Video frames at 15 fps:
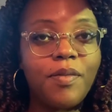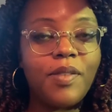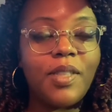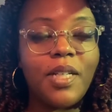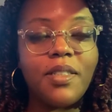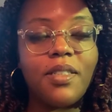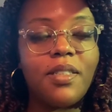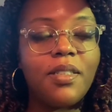
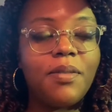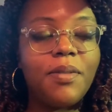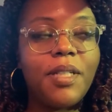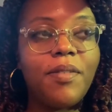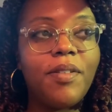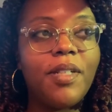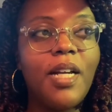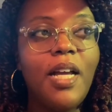Texas or
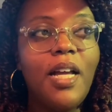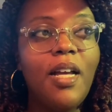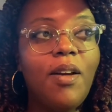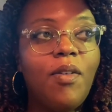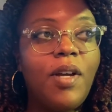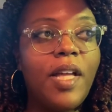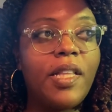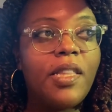whatever,
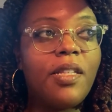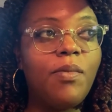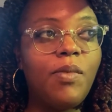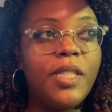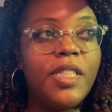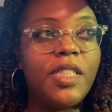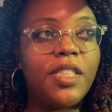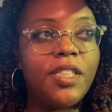at the
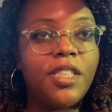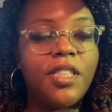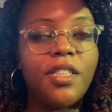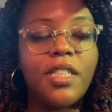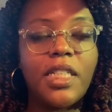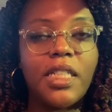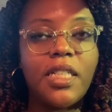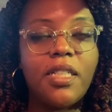Windsor.
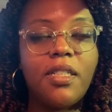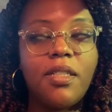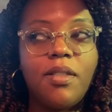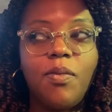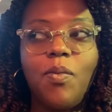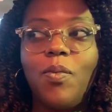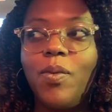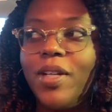
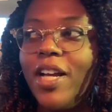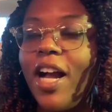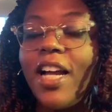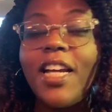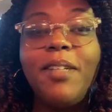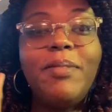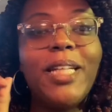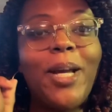I
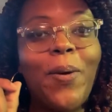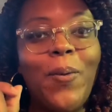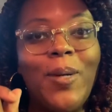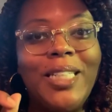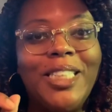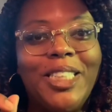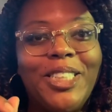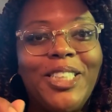keep saying
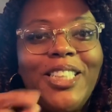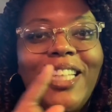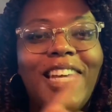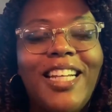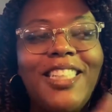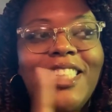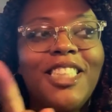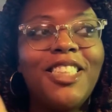Windsor. That
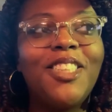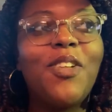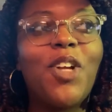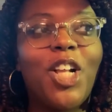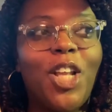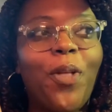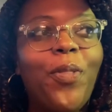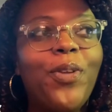is a
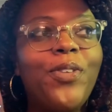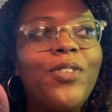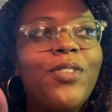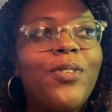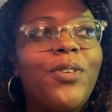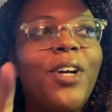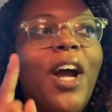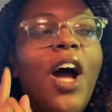clothing
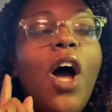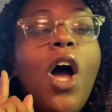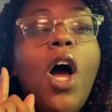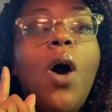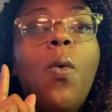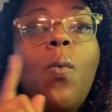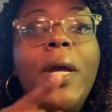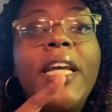store.
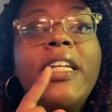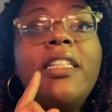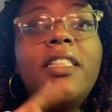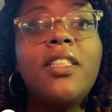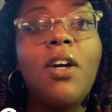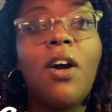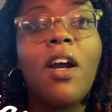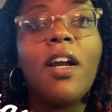
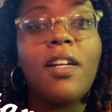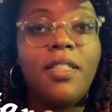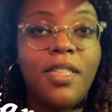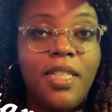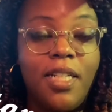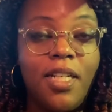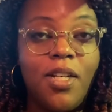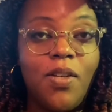WinStar
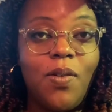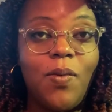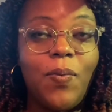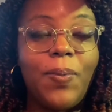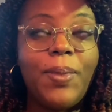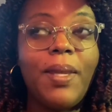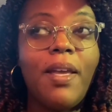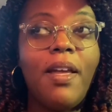Casino.
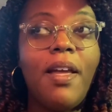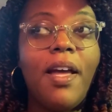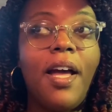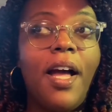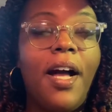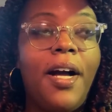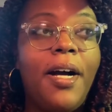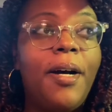
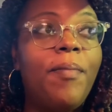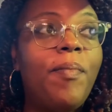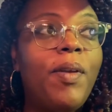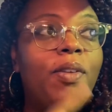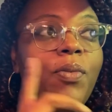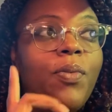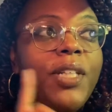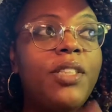Um,
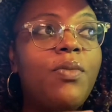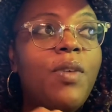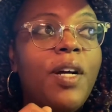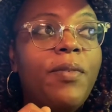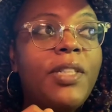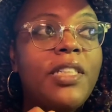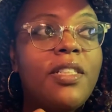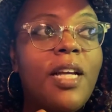and the reason why
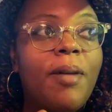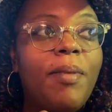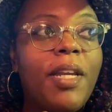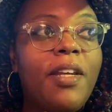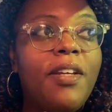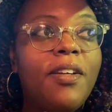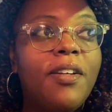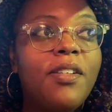we stopped
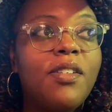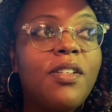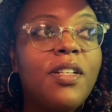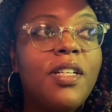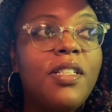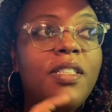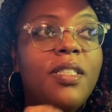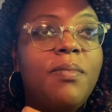here
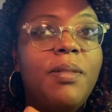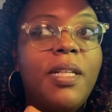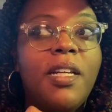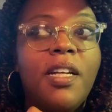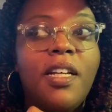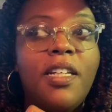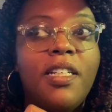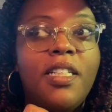is
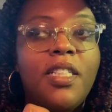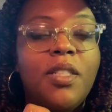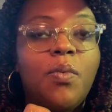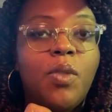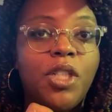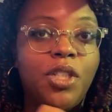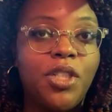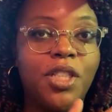because
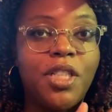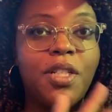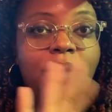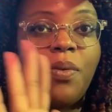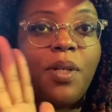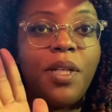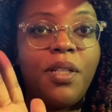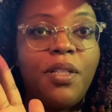we're just
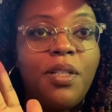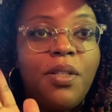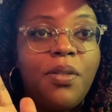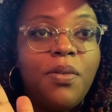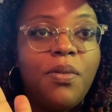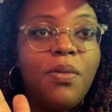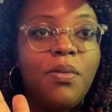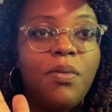going
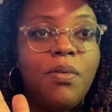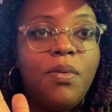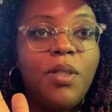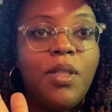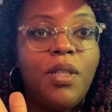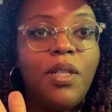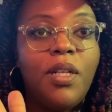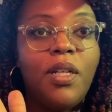
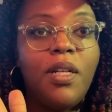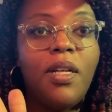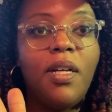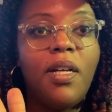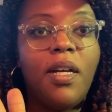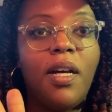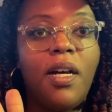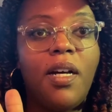
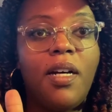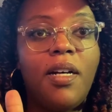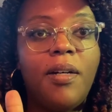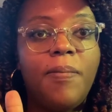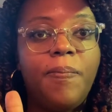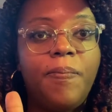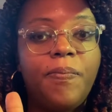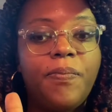to,
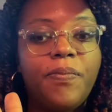um,